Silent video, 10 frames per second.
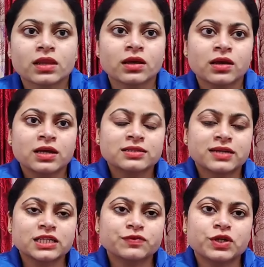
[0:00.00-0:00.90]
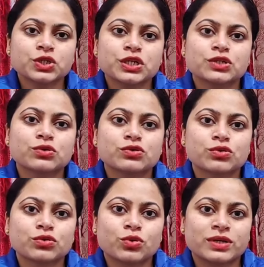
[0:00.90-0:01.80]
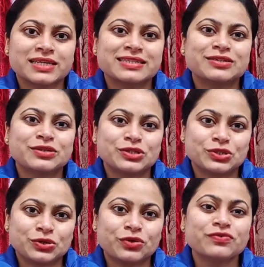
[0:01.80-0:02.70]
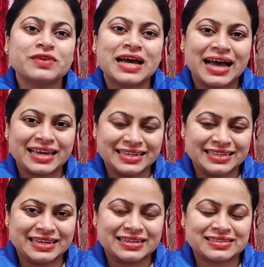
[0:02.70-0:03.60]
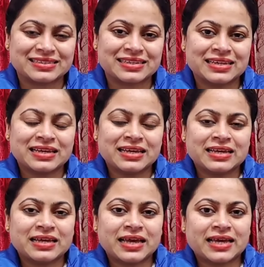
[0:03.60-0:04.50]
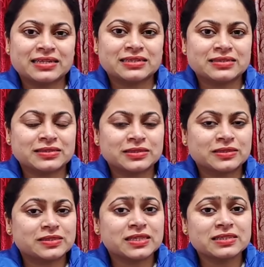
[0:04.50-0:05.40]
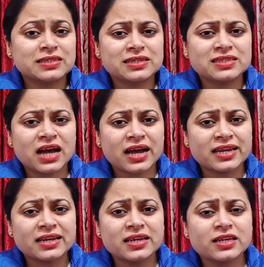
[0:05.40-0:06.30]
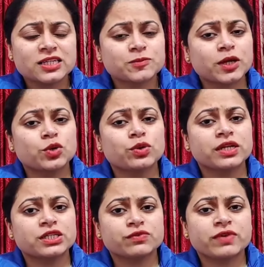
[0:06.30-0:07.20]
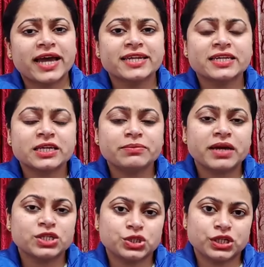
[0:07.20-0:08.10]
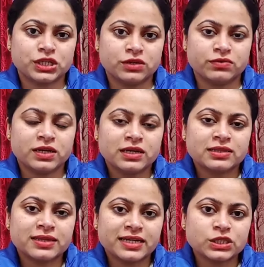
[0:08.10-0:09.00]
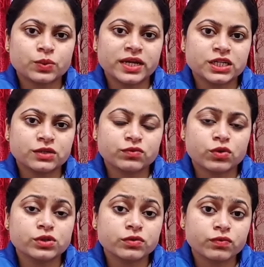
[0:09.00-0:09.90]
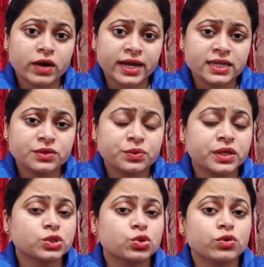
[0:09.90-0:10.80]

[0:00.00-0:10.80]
Science fiction is also known as literature of ideas, and since it is highly speculative and imaginative, that's why it involves a wide range of